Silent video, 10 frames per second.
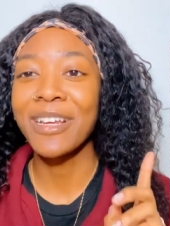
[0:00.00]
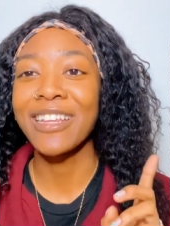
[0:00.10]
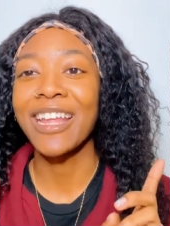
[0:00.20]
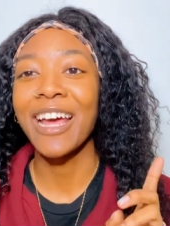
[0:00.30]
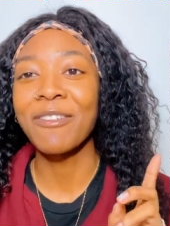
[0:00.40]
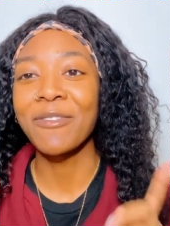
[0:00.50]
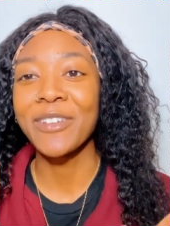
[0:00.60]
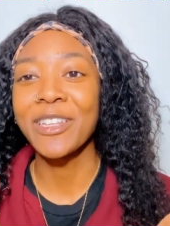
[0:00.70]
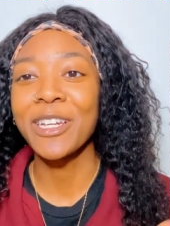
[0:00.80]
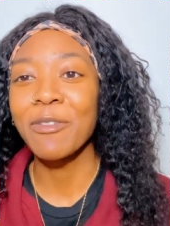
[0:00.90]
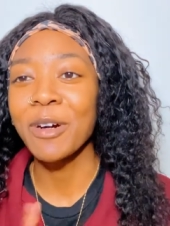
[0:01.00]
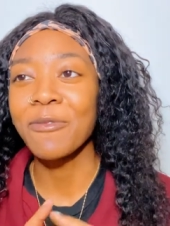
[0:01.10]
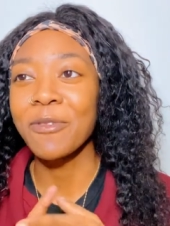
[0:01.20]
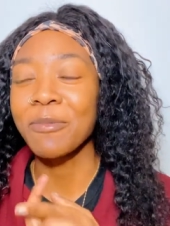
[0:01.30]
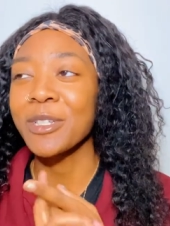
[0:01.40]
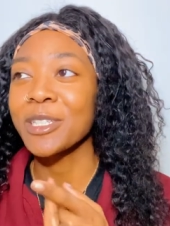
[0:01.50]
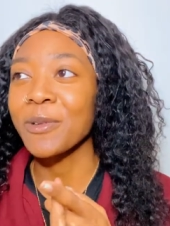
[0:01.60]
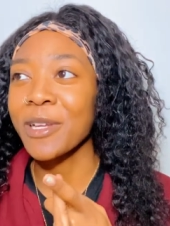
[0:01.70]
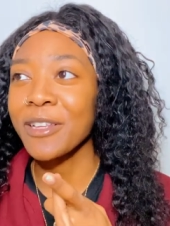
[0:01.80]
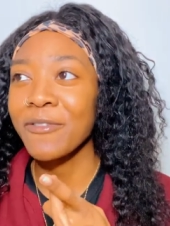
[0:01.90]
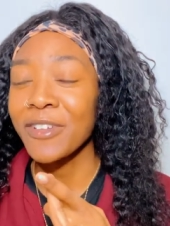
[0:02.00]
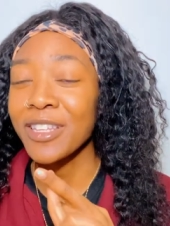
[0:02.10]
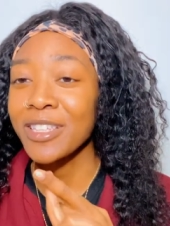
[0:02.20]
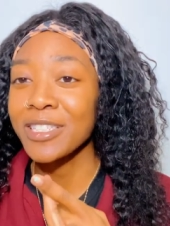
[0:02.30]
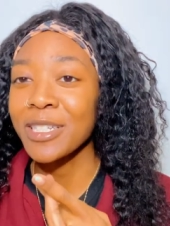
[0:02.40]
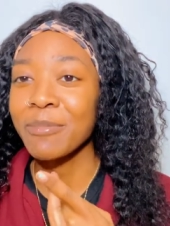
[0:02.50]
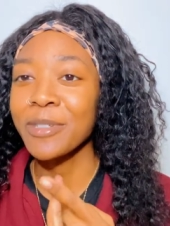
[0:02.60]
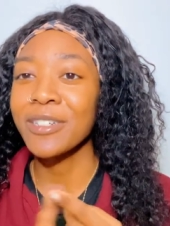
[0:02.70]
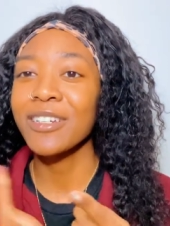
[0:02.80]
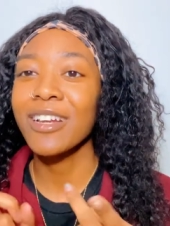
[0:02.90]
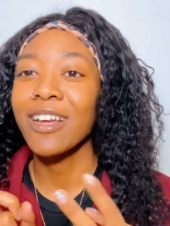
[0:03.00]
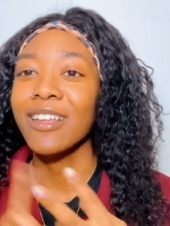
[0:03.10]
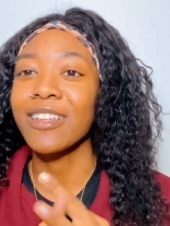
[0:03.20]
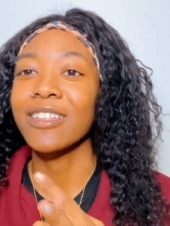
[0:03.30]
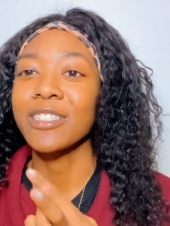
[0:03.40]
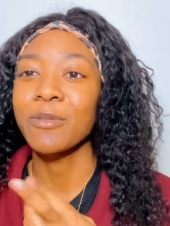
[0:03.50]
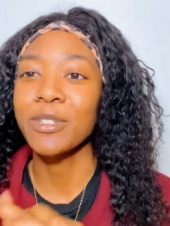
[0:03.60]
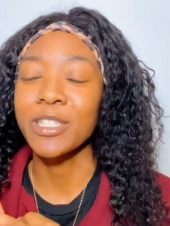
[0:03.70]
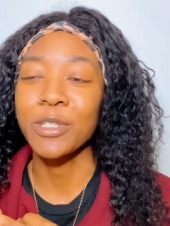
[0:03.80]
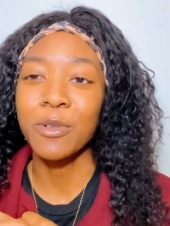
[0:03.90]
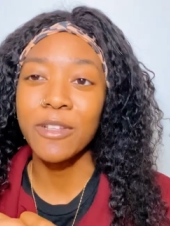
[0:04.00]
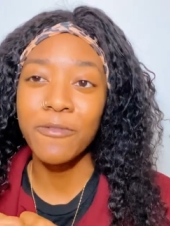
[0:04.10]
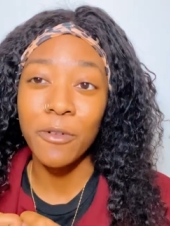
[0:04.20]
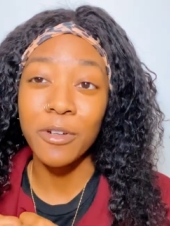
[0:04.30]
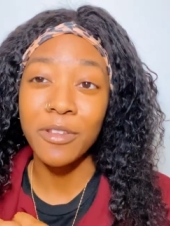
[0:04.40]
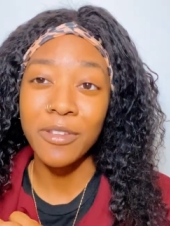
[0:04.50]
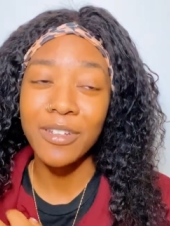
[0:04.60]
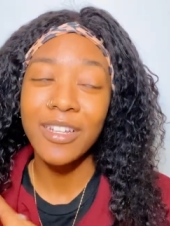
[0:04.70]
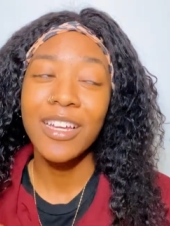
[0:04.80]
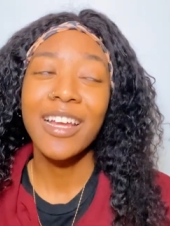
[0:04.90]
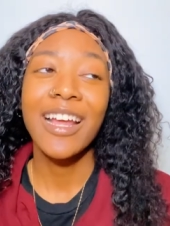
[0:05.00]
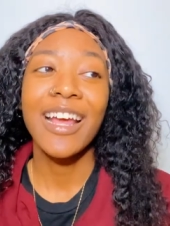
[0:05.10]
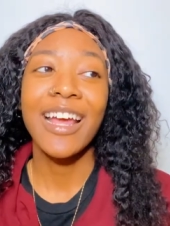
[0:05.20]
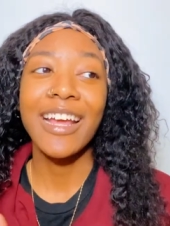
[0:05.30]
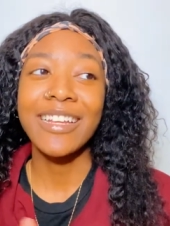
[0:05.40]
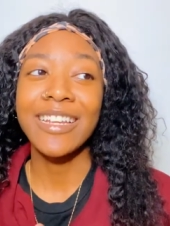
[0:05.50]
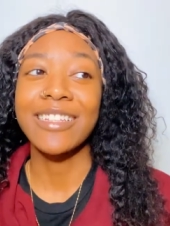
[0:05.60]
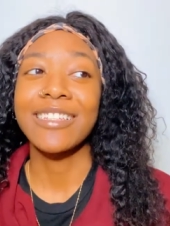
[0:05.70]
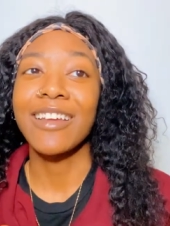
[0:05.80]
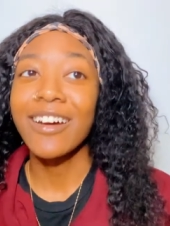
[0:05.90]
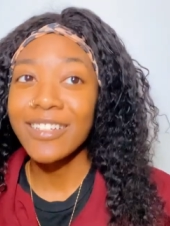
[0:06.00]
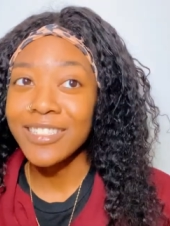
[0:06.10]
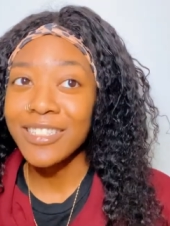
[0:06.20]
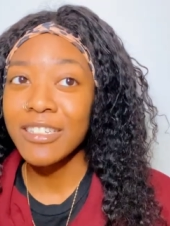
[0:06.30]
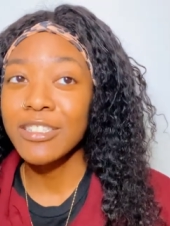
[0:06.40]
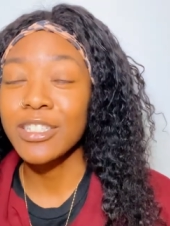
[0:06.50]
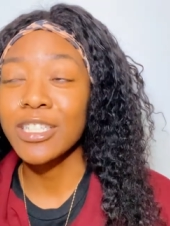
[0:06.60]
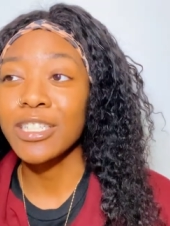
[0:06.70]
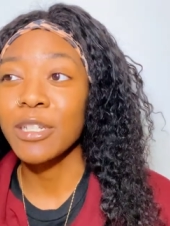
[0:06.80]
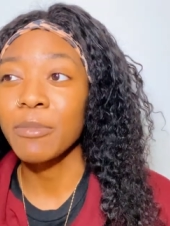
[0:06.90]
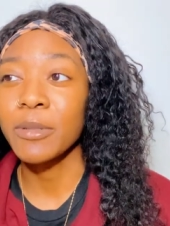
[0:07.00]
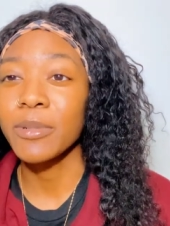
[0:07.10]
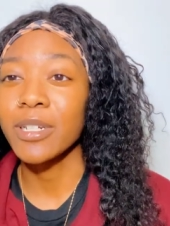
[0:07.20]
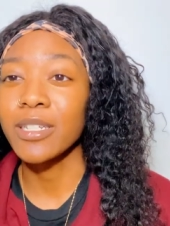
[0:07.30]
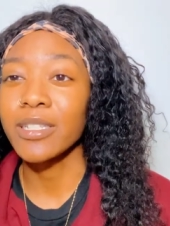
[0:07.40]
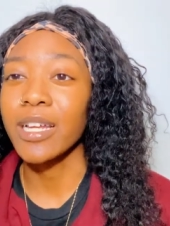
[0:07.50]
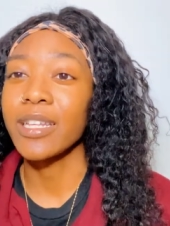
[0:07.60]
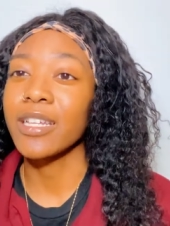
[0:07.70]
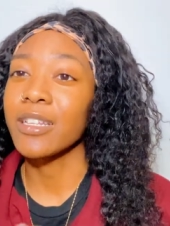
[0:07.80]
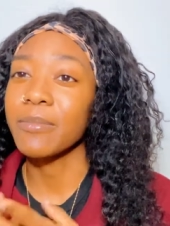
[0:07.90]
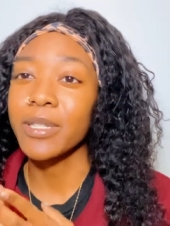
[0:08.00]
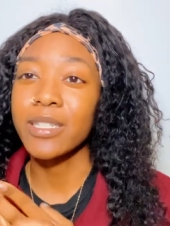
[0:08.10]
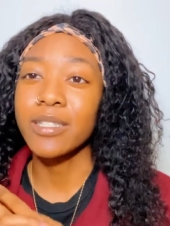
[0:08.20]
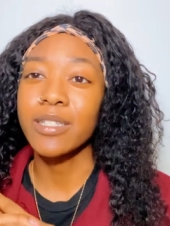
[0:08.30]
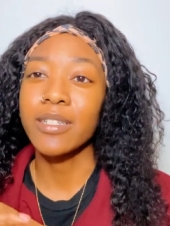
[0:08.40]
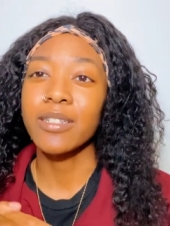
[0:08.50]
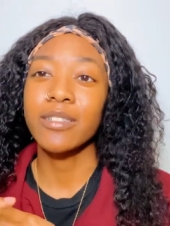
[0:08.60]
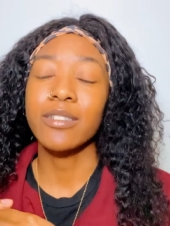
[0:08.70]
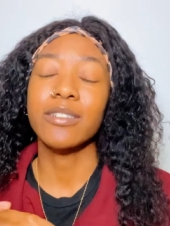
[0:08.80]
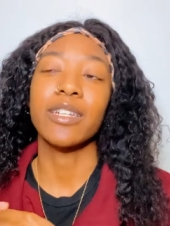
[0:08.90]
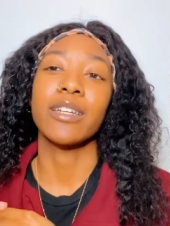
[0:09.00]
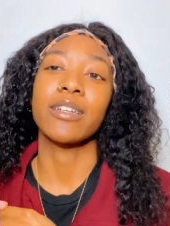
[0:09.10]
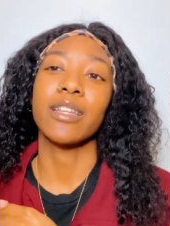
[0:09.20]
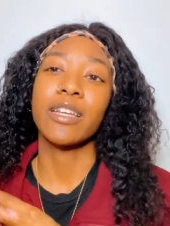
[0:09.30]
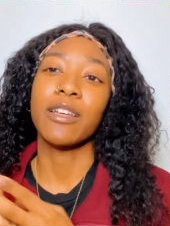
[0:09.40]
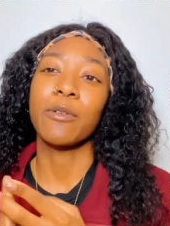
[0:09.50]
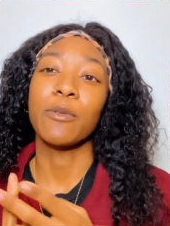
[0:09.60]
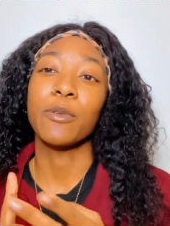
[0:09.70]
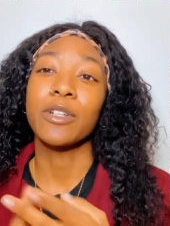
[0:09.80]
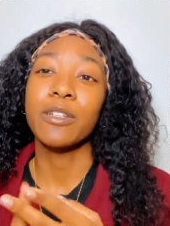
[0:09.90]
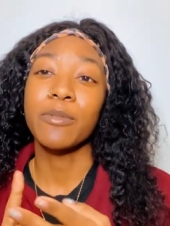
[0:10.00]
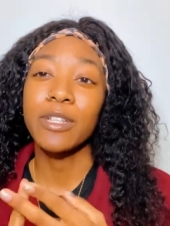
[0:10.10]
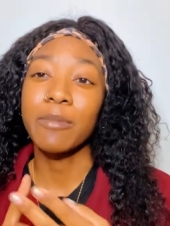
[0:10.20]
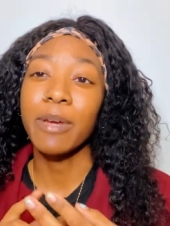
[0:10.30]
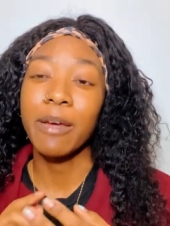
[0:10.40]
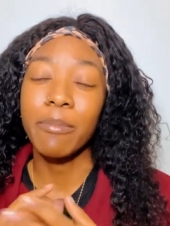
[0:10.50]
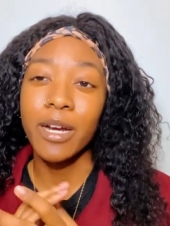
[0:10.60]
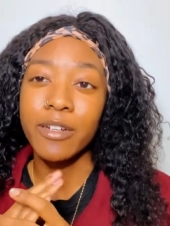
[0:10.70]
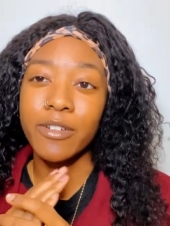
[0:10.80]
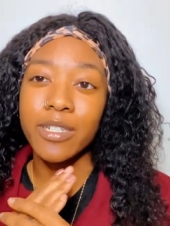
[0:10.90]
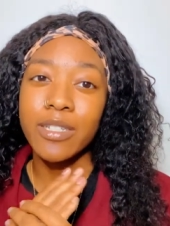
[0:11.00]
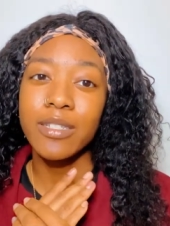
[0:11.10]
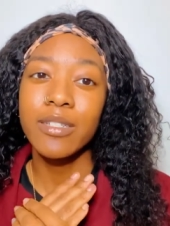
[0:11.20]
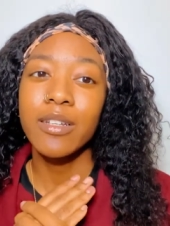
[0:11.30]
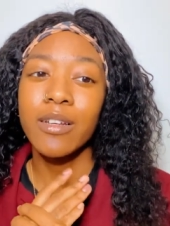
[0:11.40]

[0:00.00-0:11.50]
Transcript: and have a video up from the 25th of December and then this was the 24th. And I did not just simply because I did end up getting sick and I get really, really bad migraines.